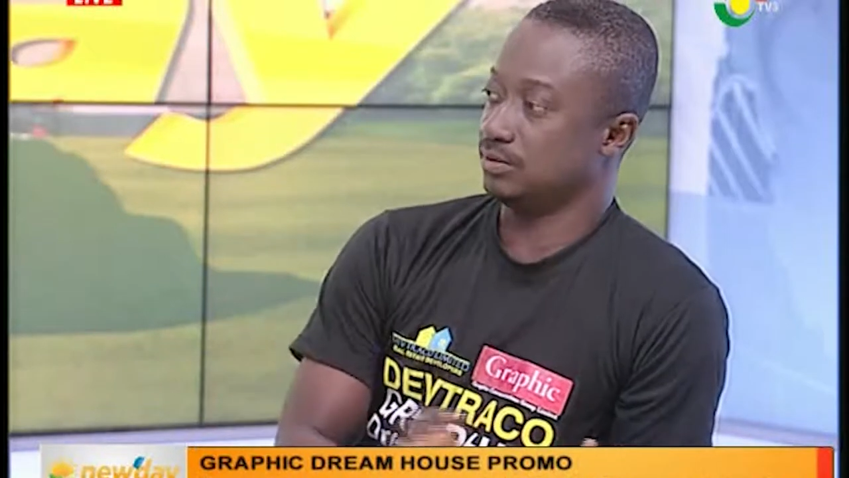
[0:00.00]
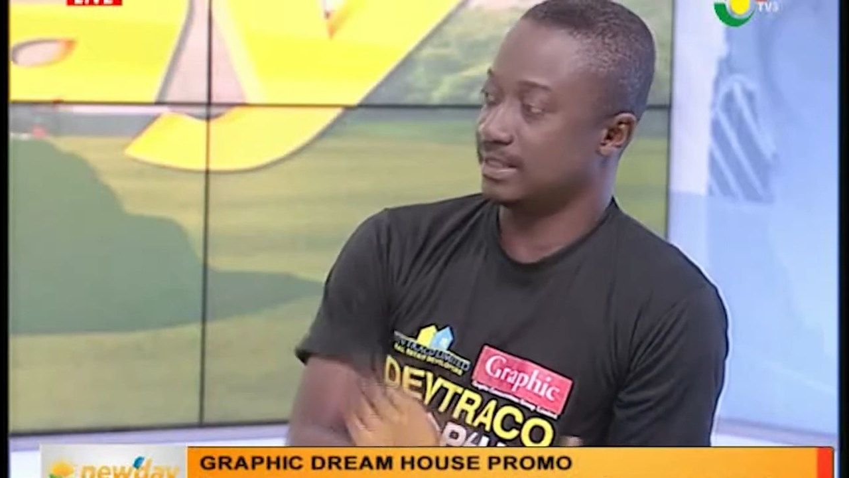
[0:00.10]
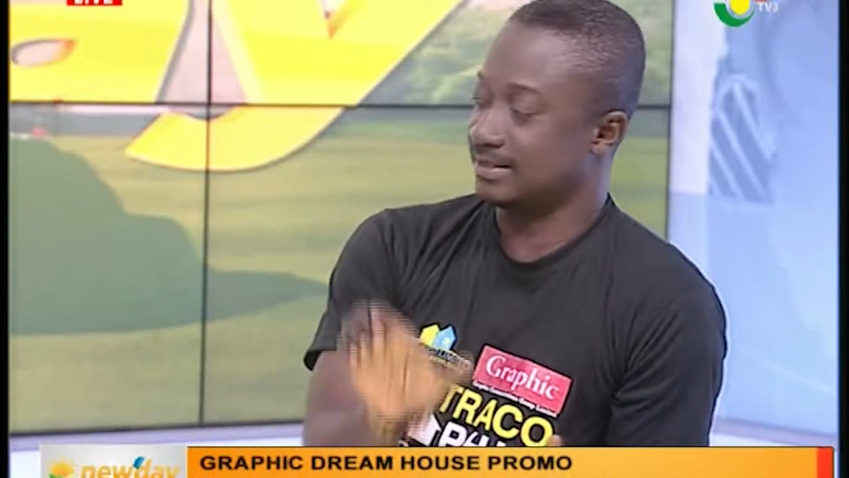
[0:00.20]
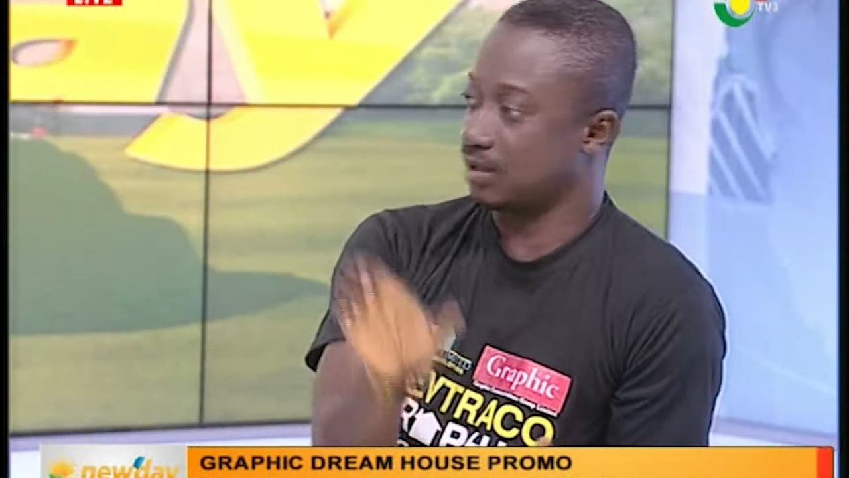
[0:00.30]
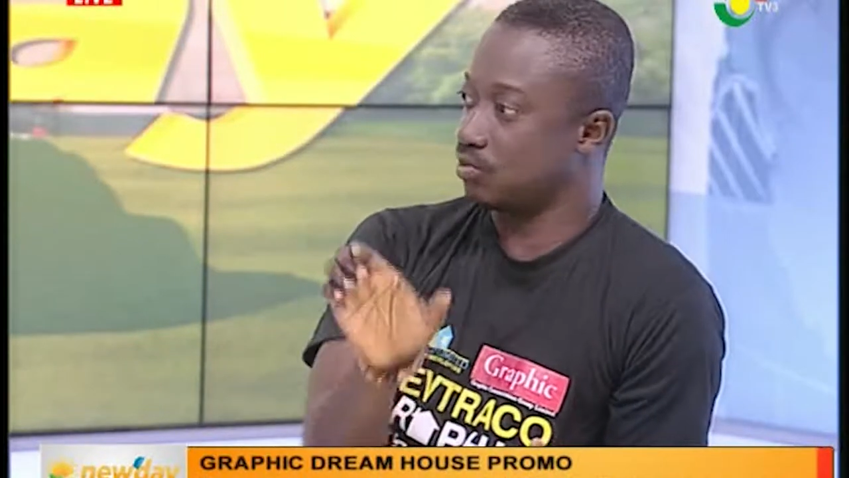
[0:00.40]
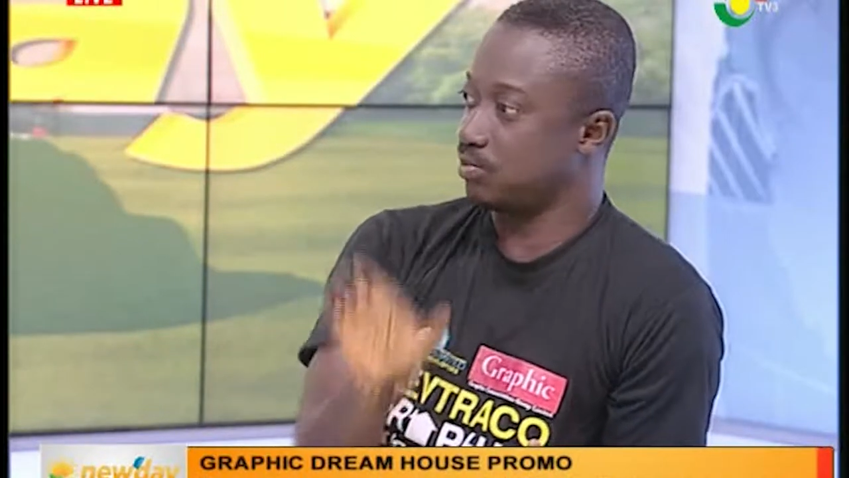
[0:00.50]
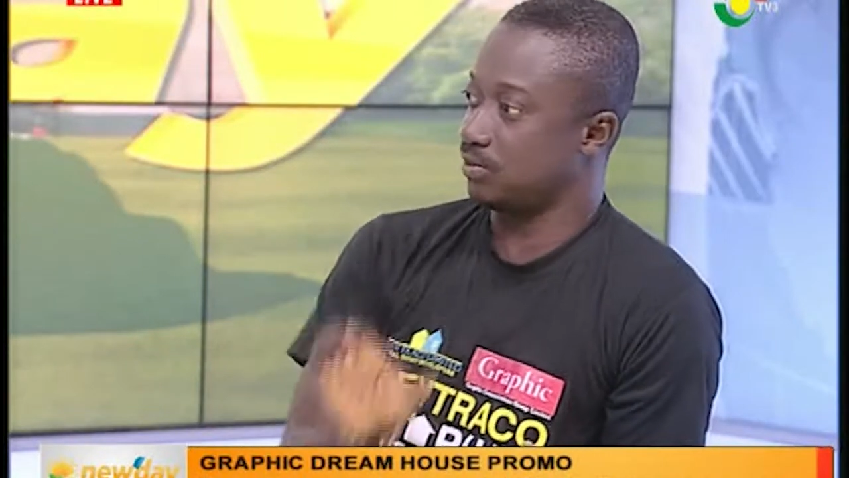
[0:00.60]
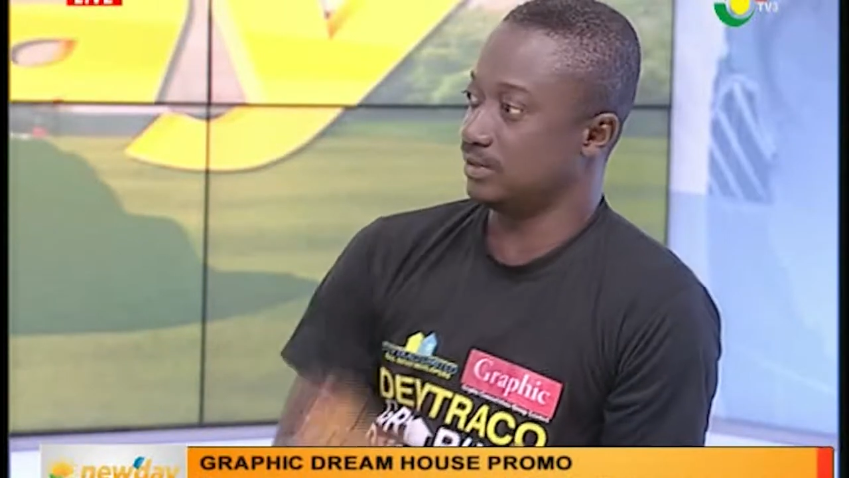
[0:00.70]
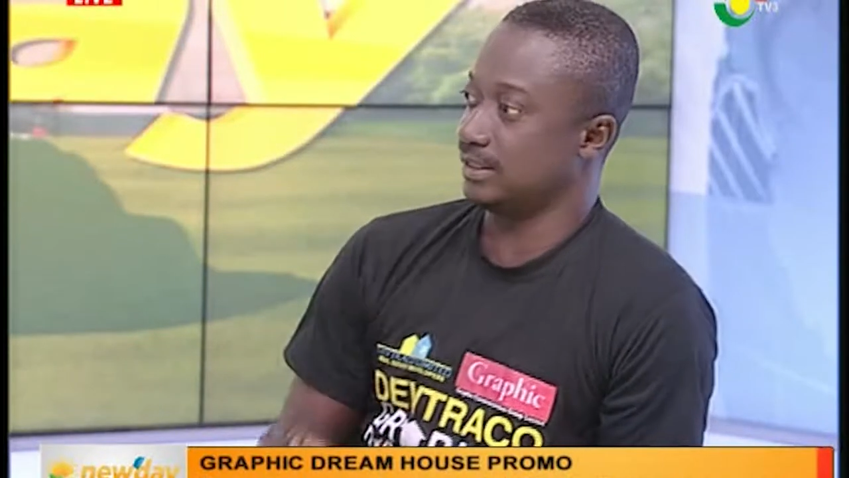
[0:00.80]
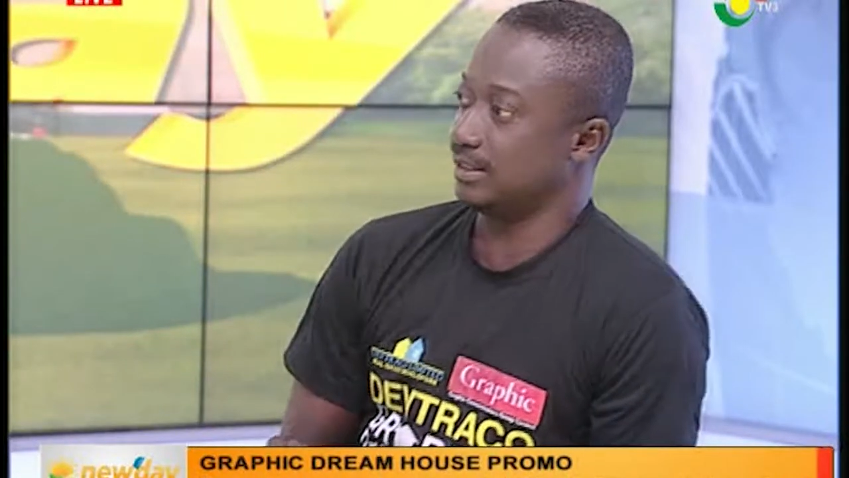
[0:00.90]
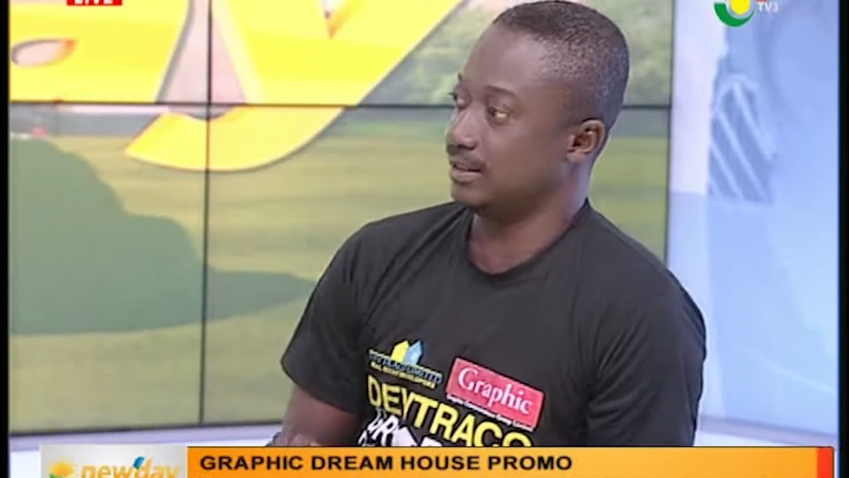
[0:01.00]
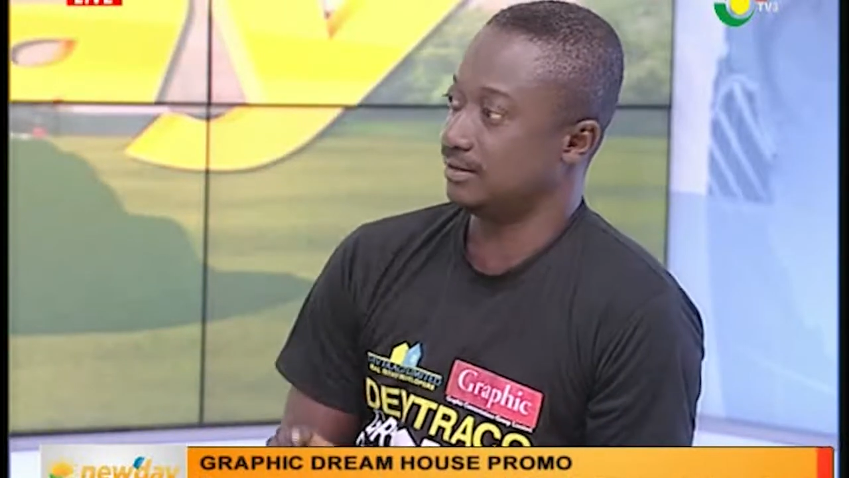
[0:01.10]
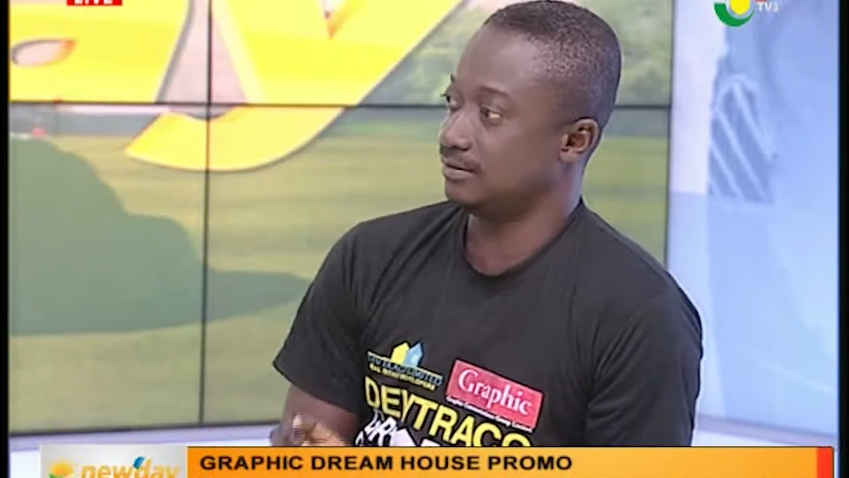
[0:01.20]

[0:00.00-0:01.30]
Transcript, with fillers: There's a coupon there.